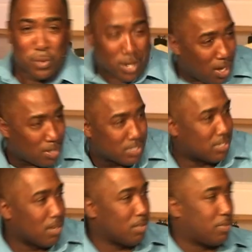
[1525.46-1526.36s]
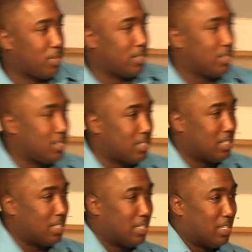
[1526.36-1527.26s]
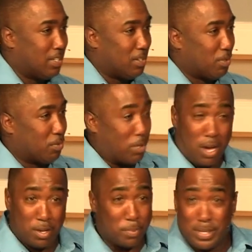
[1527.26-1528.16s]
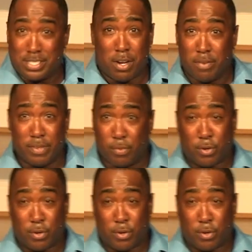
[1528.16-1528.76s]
We're called to serve. We're called to be a servant.